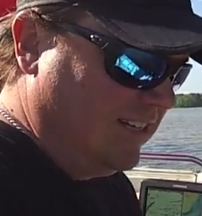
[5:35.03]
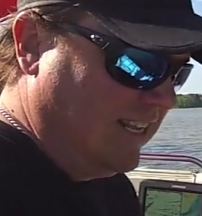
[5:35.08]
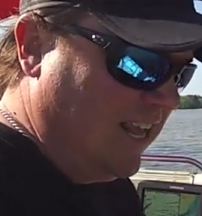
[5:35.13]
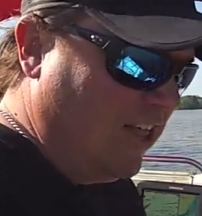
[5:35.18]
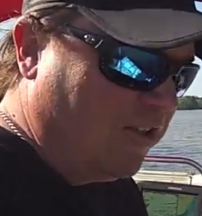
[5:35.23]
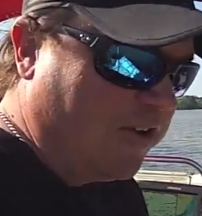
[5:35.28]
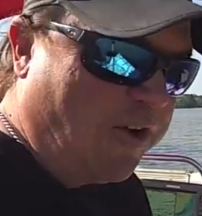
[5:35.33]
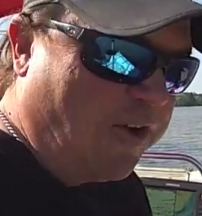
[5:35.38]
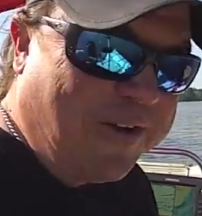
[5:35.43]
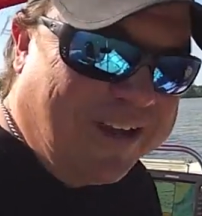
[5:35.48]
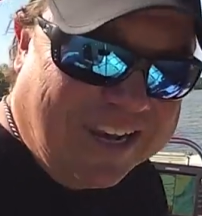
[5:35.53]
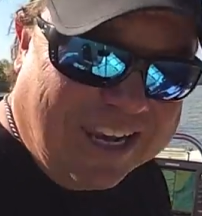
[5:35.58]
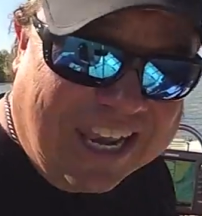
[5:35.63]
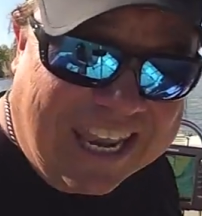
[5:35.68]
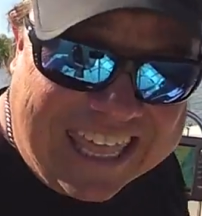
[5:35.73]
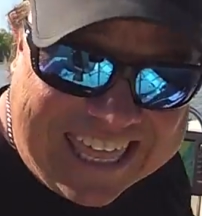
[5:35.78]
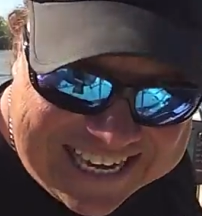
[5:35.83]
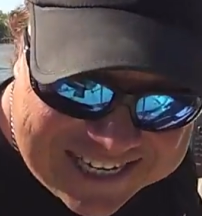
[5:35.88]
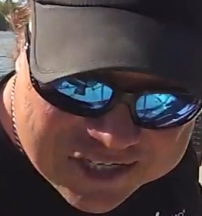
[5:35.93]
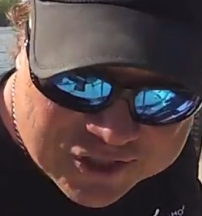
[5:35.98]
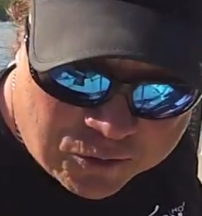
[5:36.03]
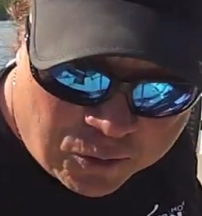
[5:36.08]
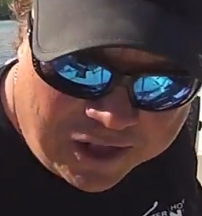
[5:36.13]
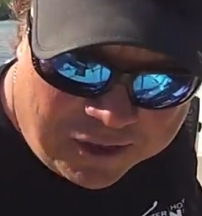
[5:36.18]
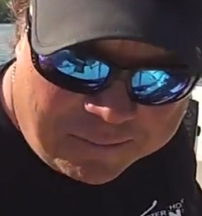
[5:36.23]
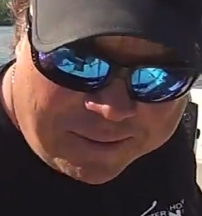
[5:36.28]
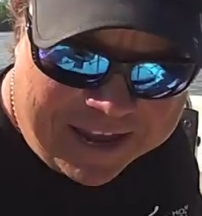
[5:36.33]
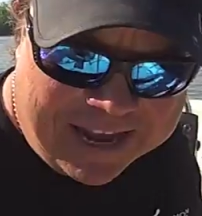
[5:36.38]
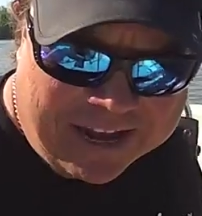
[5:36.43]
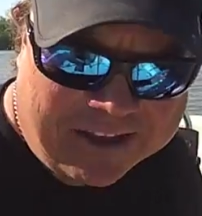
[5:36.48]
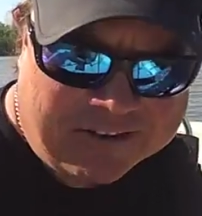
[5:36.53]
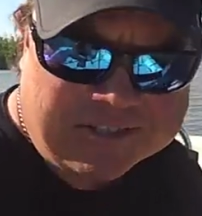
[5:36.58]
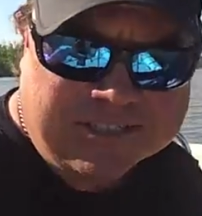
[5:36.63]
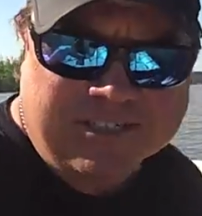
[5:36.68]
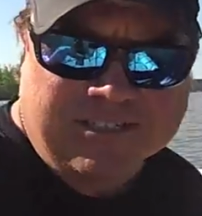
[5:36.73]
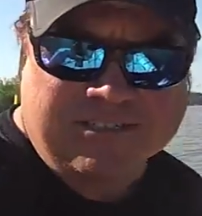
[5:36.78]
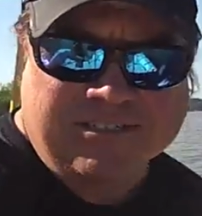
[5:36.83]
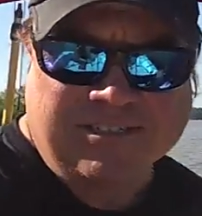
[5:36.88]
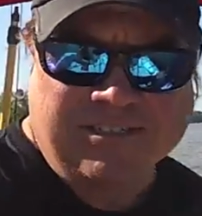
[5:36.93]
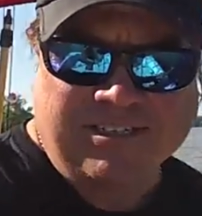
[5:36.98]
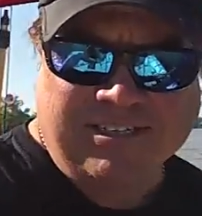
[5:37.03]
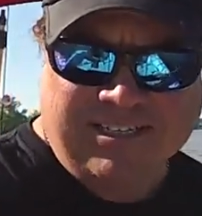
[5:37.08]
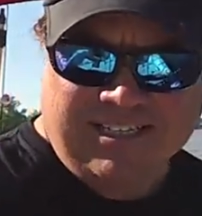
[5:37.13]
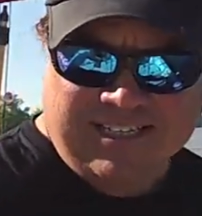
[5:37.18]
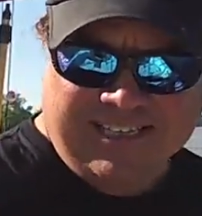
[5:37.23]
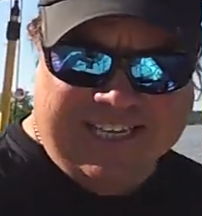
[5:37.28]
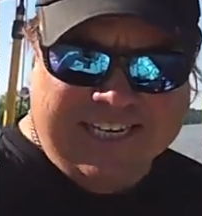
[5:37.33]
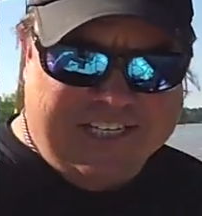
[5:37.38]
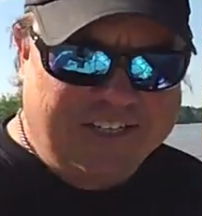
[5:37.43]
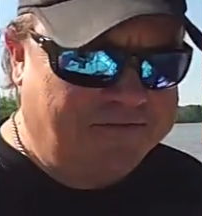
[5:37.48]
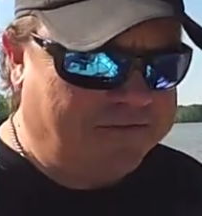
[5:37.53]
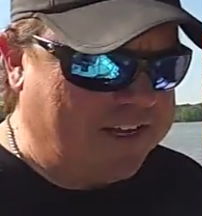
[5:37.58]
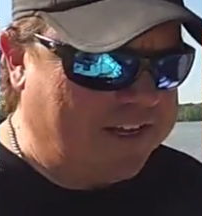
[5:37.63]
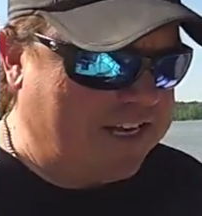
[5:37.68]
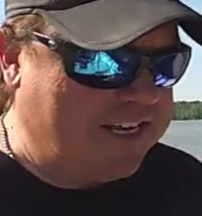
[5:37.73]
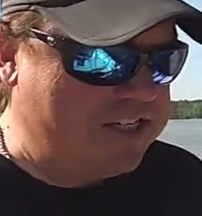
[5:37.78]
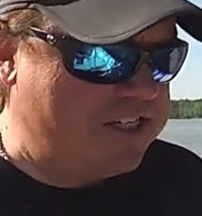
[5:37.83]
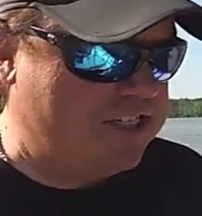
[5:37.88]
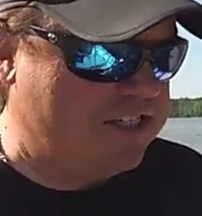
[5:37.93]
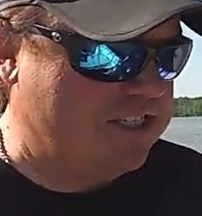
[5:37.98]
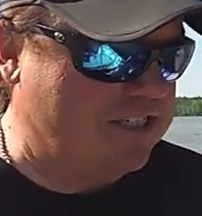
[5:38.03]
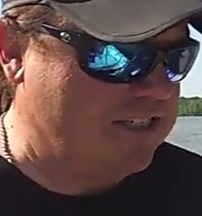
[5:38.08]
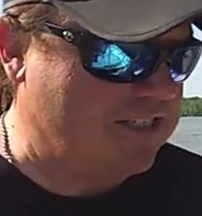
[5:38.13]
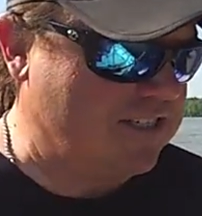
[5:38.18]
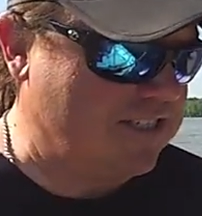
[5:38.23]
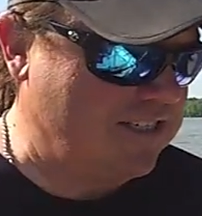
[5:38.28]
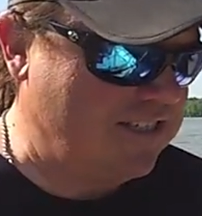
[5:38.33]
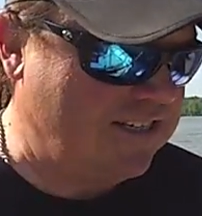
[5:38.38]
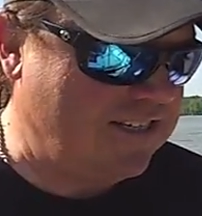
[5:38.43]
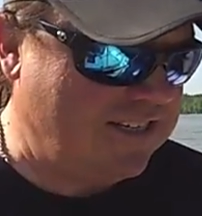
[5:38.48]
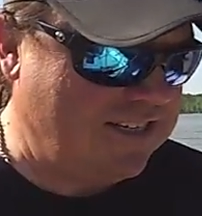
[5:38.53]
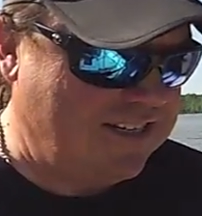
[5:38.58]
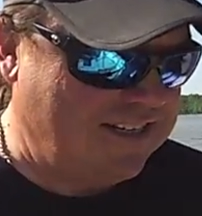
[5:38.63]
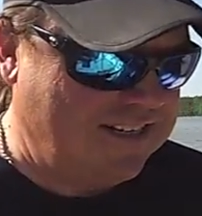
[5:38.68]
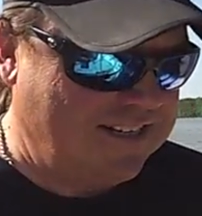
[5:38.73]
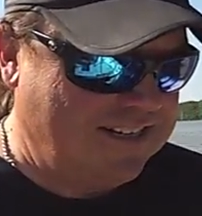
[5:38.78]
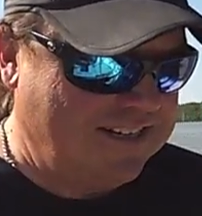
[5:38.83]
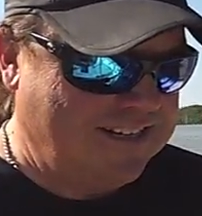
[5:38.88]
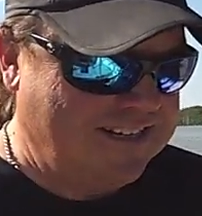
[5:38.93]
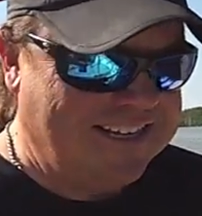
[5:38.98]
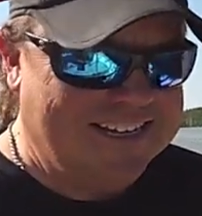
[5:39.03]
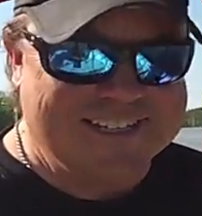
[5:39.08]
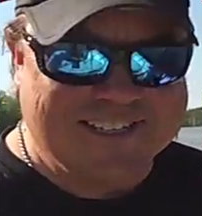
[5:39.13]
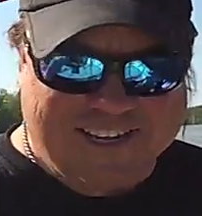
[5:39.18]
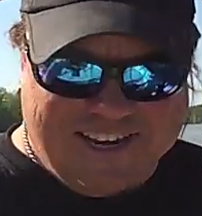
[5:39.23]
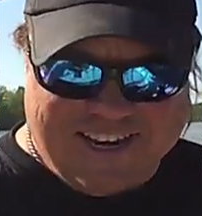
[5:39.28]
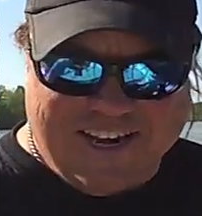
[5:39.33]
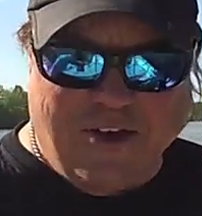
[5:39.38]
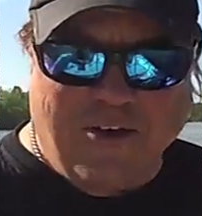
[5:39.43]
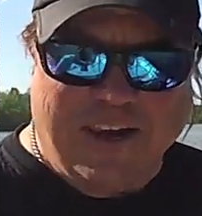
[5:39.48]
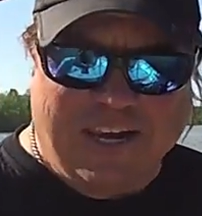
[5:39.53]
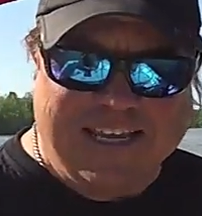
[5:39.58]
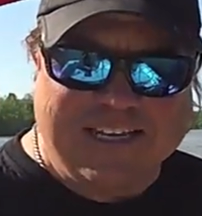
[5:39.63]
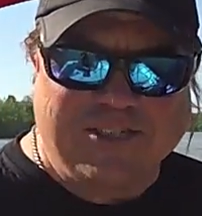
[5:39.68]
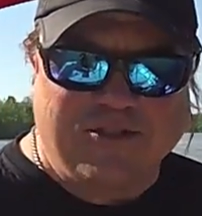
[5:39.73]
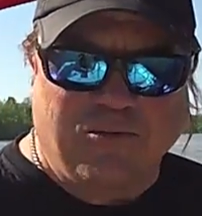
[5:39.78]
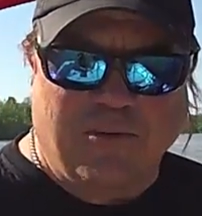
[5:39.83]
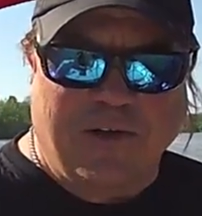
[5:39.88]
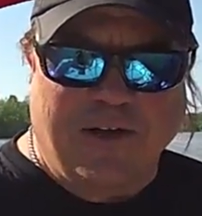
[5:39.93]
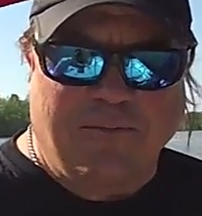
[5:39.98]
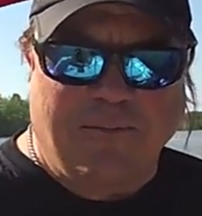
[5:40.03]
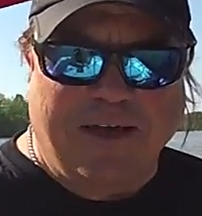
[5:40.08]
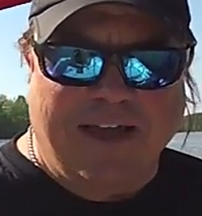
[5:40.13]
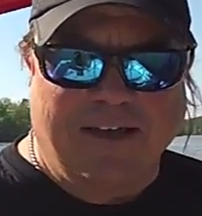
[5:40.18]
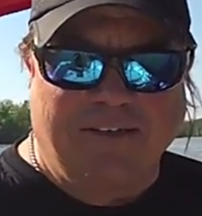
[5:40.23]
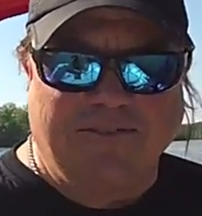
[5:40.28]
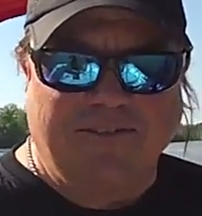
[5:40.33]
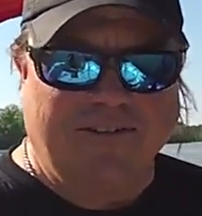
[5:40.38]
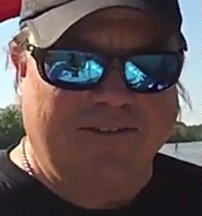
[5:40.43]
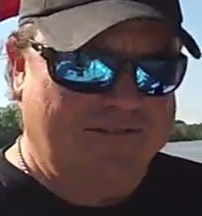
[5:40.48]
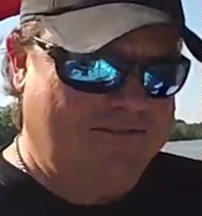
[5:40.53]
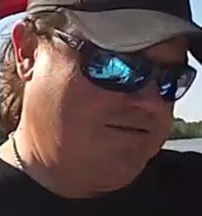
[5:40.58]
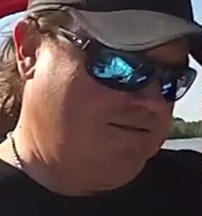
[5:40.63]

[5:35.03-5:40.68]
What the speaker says: He'll go at least 12 pounds. This fish is going to go at least 12 pounds.